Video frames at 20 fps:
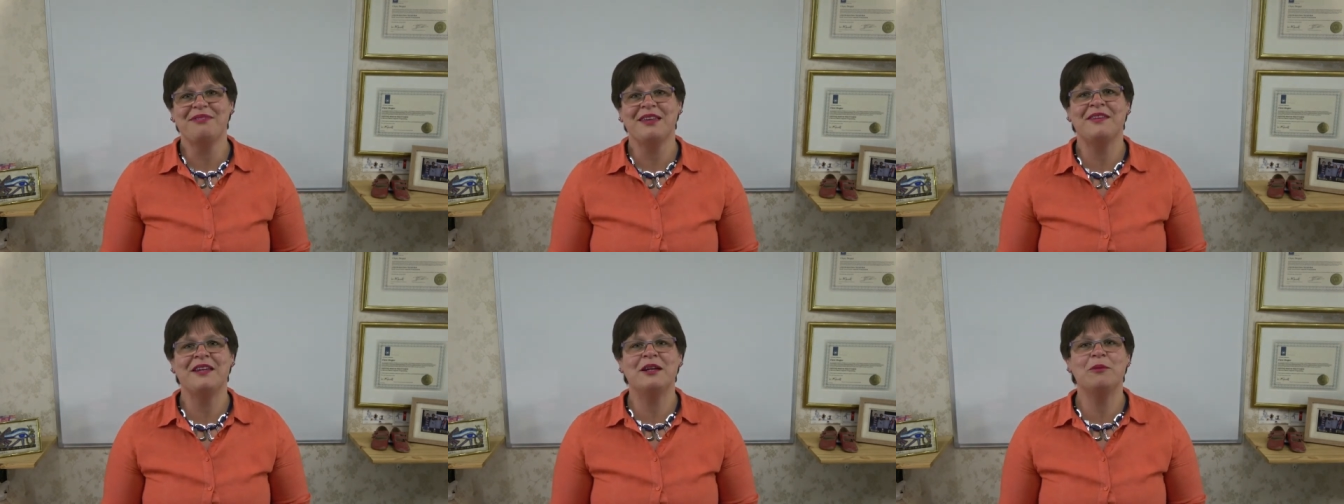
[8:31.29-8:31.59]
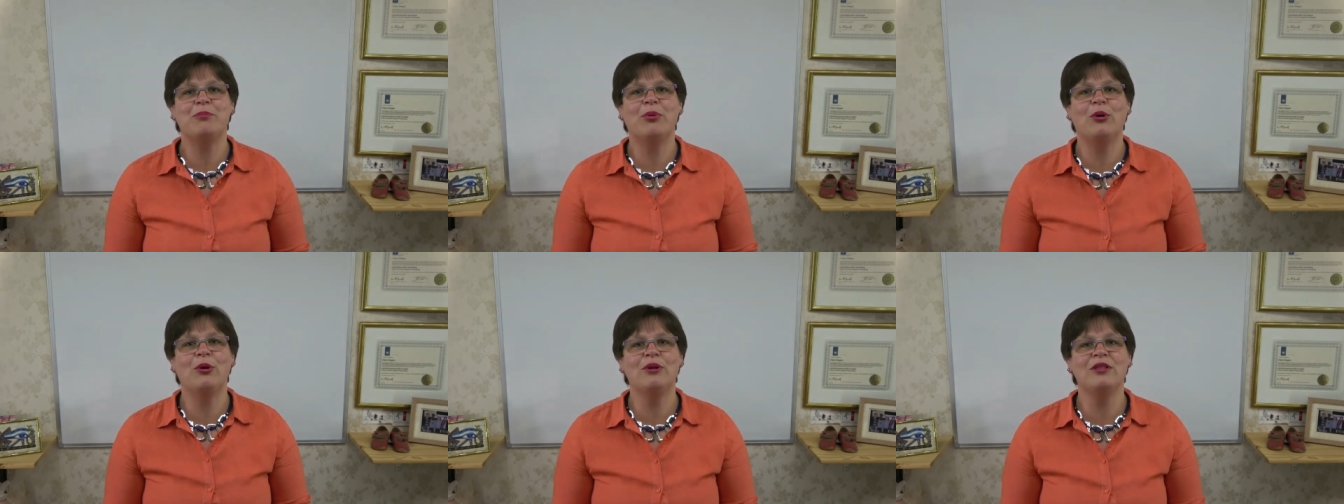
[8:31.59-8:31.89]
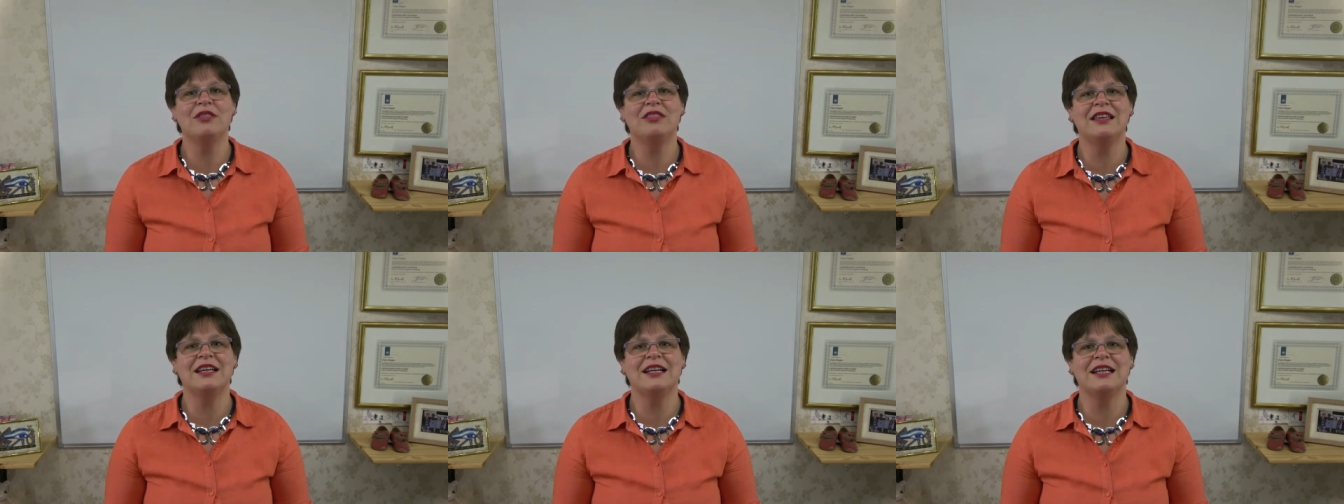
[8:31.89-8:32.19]
The
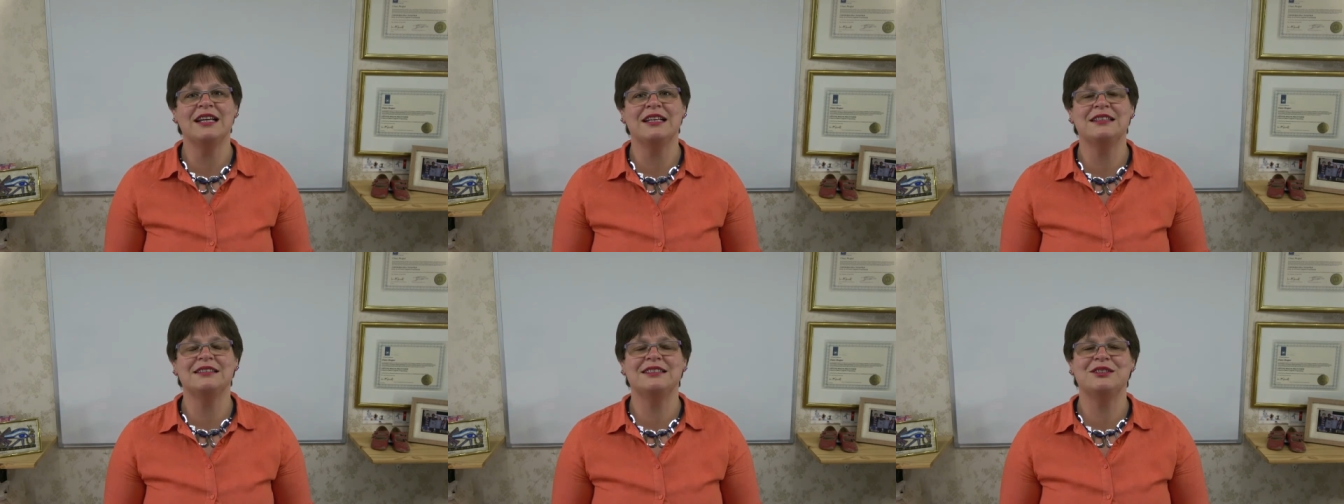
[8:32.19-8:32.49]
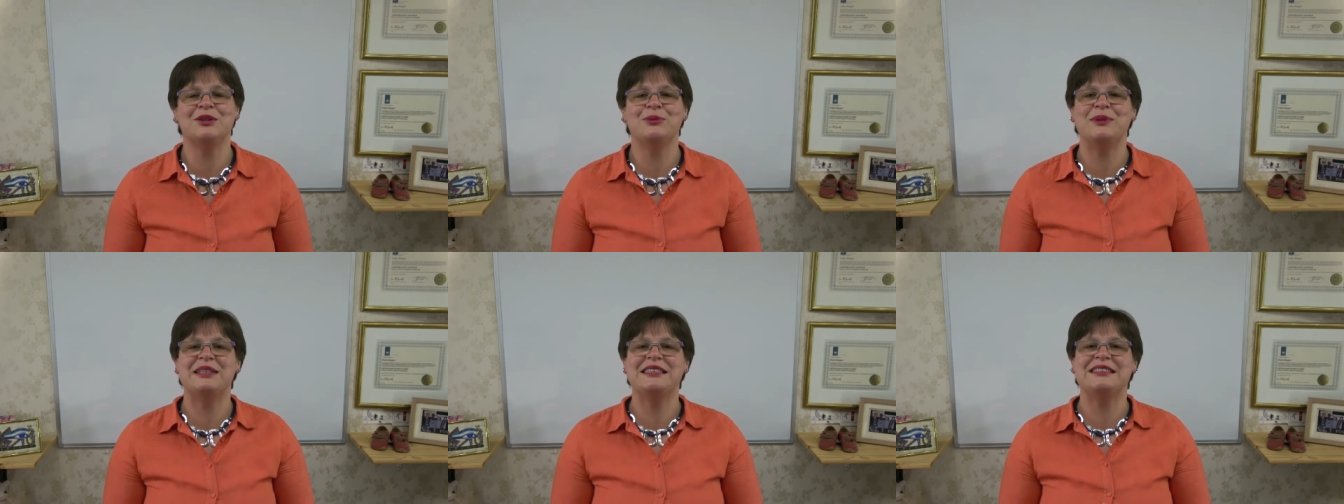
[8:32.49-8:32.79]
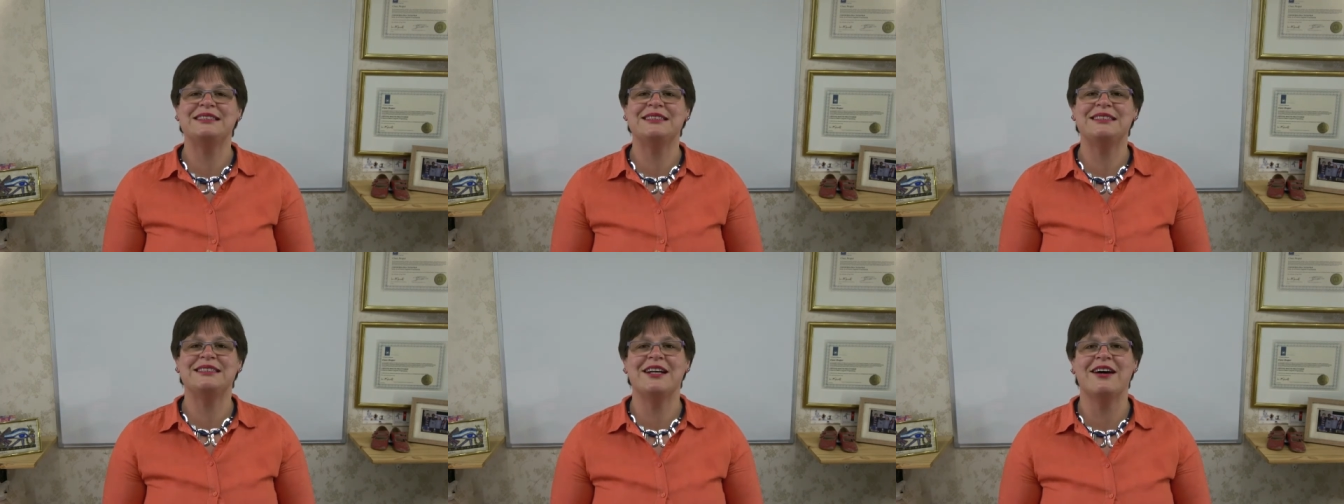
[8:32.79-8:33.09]
important thing is that we
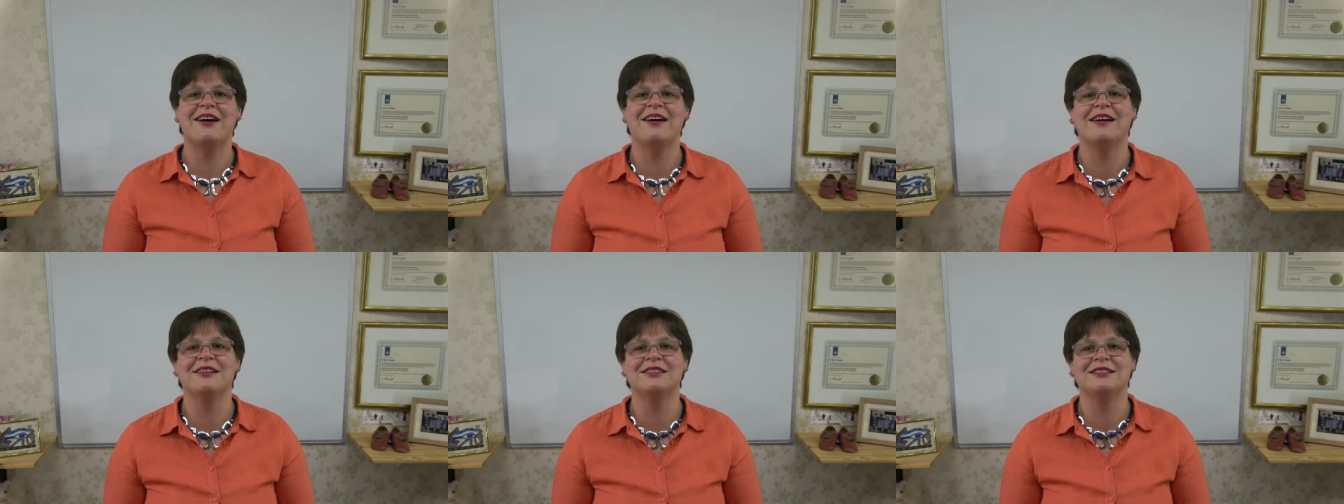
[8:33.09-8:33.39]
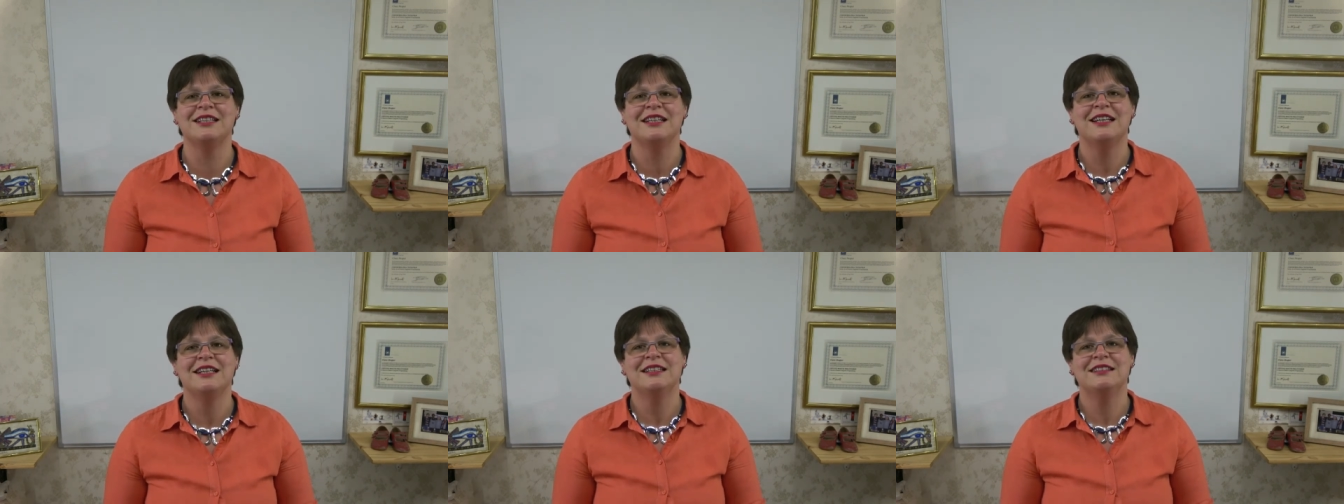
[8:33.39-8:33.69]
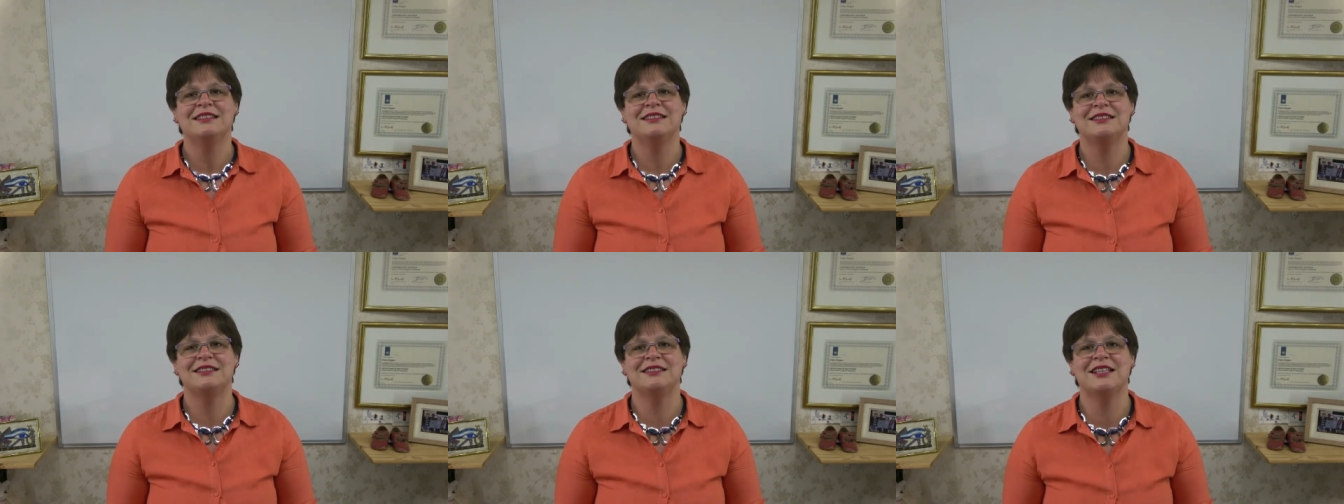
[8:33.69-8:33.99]
start
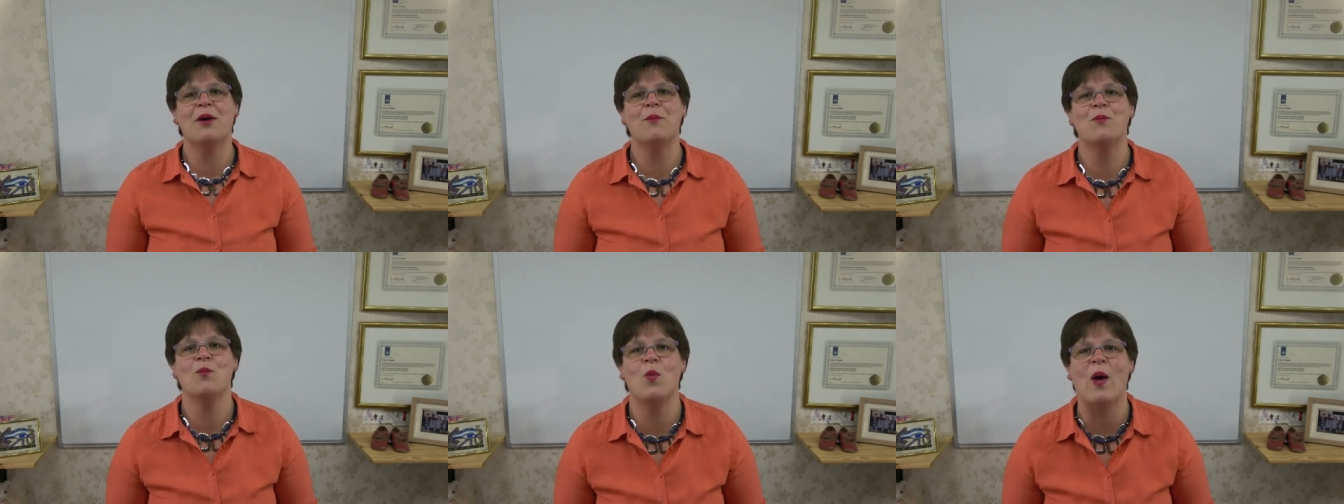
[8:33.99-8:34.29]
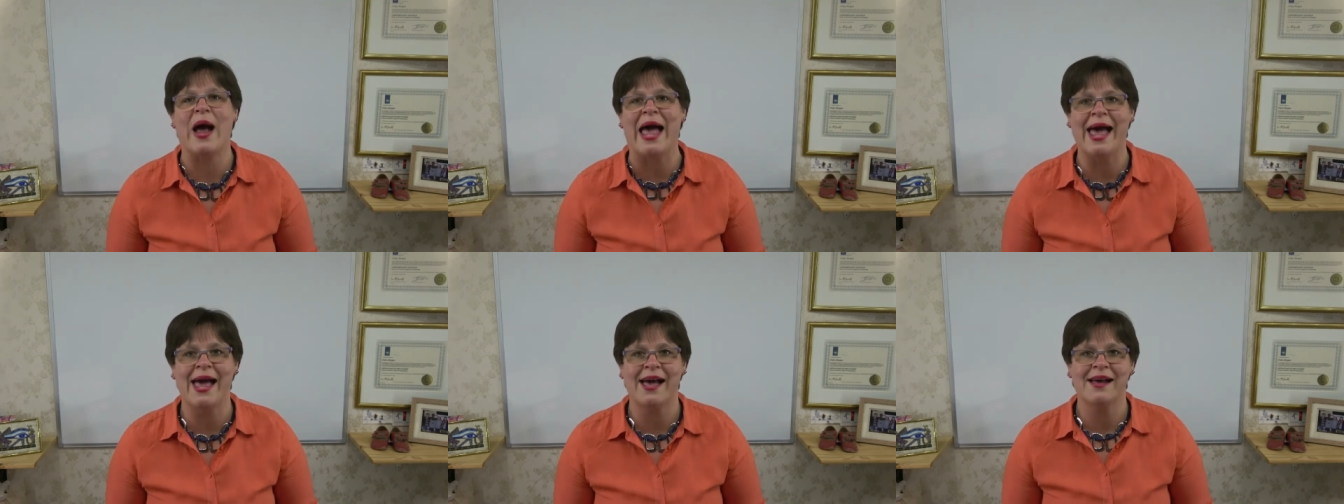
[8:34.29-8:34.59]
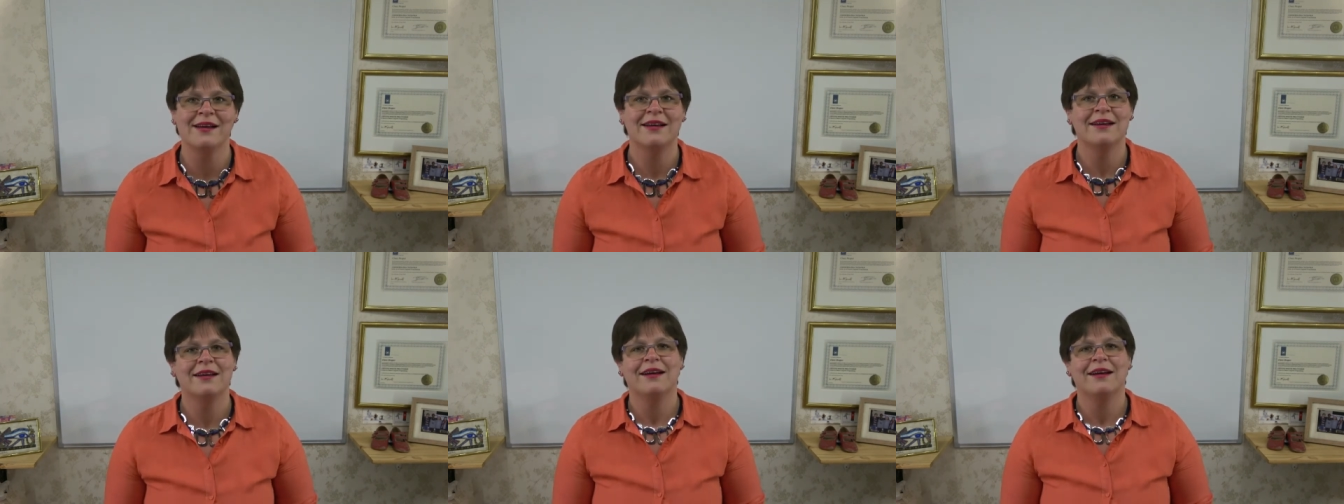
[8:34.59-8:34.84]
somewhere